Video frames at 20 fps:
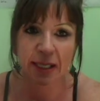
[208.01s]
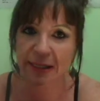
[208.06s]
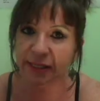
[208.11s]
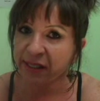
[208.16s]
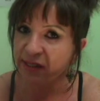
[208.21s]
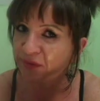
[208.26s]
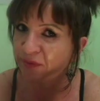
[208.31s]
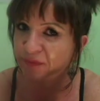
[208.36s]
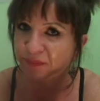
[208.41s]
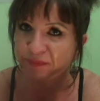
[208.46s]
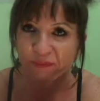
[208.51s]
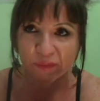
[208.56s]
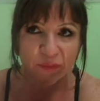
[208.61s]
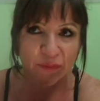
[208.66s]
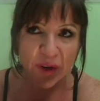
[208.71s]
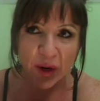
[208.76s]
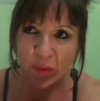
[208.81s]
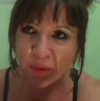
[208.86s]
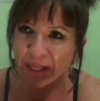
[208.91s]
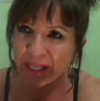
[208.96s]
It's
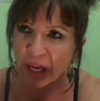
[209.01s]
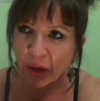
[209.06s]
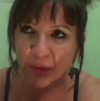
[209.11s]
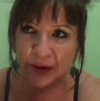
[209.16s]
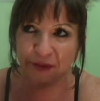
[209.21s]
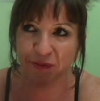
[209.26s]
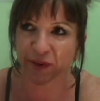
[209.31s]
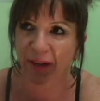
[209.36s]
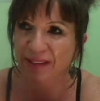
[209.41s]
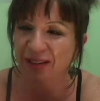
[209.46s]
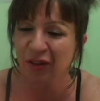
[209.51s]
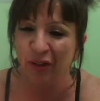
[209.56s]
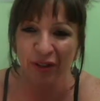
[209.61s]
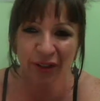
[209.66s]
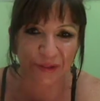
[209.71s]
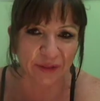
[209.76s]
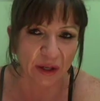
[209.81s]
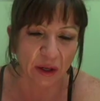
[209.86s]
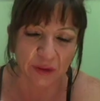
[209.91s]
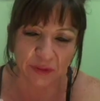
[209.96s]
very low in fat. I don't
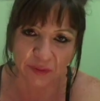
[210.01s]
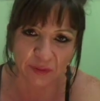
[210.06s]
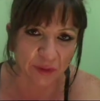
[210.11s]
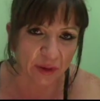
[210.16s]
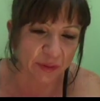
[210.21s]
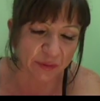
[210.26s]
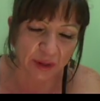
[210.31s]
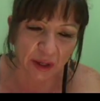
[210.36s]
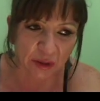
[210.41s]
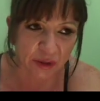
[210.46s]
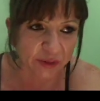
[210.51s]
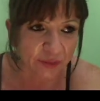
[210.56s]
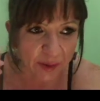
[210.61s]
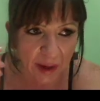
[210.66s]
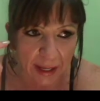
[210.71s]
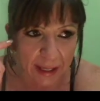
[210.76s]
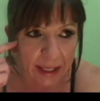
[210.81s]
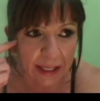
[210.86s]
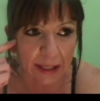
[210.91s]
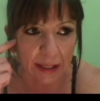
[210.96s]
even know if there's
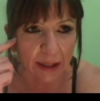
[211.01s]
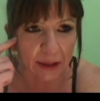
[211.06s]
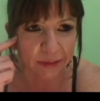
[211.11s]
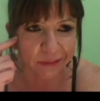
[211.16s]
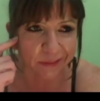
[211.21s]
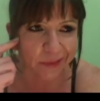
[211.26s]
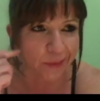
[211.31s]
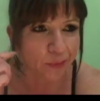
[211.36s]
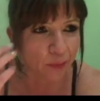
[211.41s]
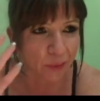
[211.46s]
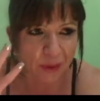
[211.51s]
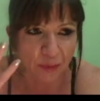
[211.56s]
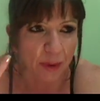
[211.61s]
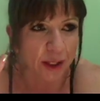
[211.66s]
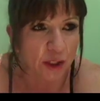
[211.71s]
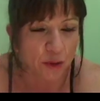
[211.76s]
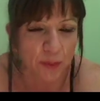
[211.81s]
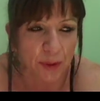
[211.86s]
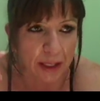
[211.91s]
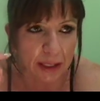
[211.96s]
fat in it. It
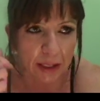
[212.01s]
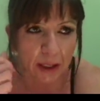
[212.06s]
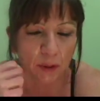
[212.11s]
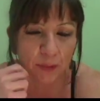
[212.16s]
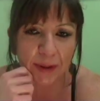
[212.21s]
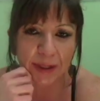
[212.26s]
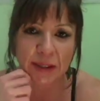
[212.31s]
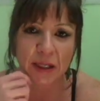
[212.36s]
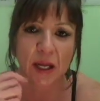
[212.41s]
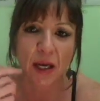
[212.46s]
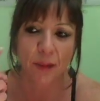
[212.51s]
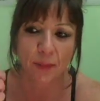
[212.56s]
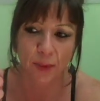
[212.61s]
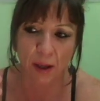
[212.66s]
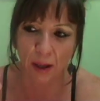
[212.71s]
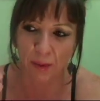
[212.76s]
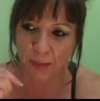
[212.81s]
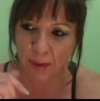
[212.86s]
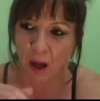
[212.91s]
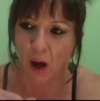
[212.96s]
must be a little bit,
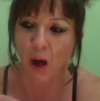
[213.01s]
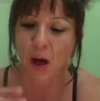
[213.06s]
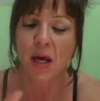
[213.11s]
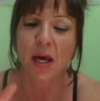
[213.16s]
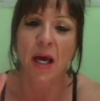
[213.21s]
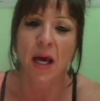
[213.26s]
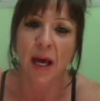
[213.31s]
blah, blah.